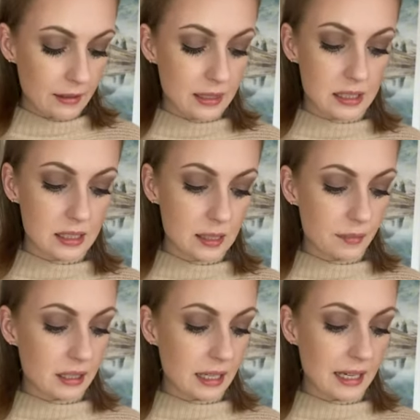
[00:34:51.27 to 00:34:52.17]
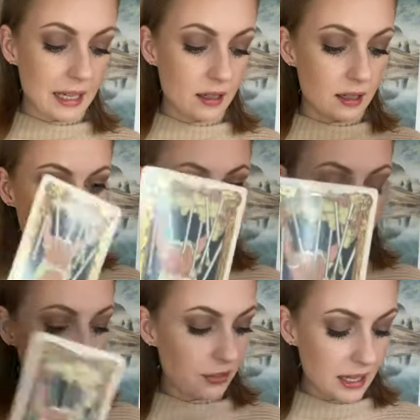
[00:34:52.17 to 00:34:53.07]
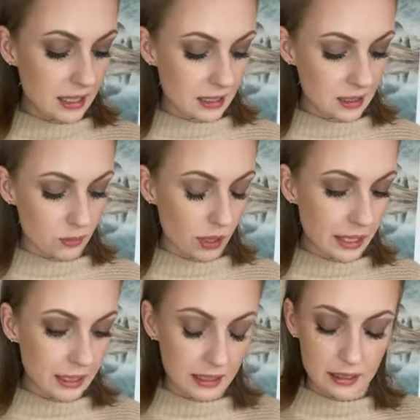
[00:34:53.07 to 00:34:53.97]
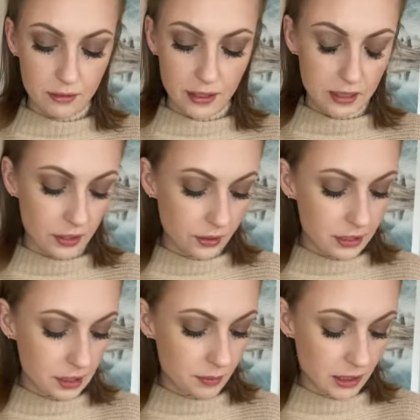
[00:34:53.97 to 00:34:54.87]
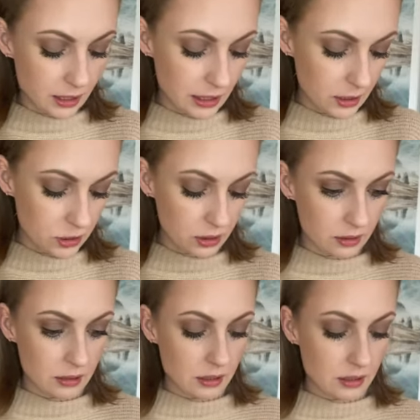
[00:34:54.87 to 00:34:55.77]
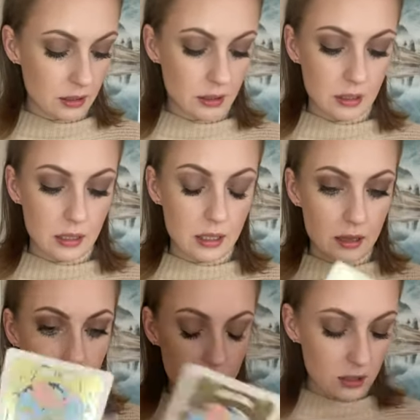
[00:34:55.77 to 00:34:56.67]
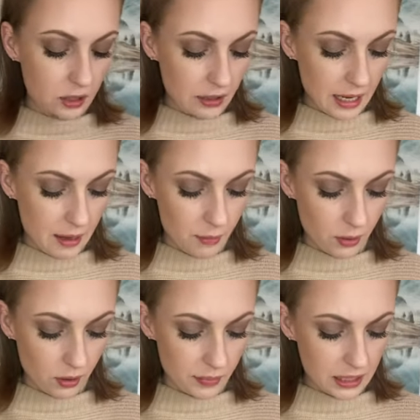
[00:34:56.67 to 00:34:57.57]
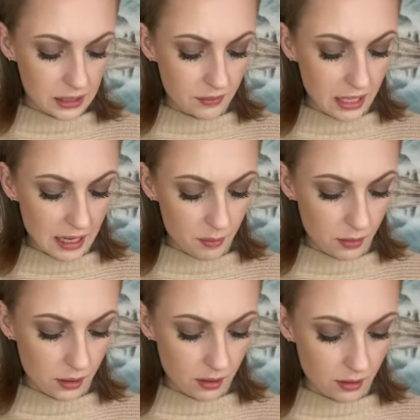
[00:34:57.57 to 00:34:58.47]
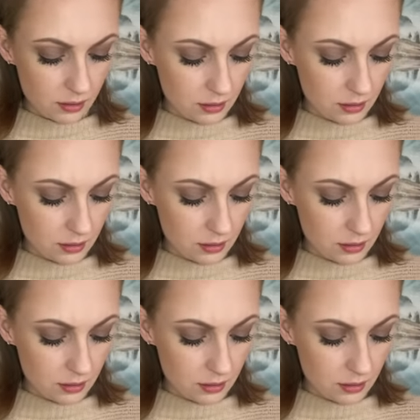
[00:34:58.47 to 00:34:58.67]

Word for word: This is something they cannot defend. Why can't they defend their intimate connection? That to the emperor, because of an emperor.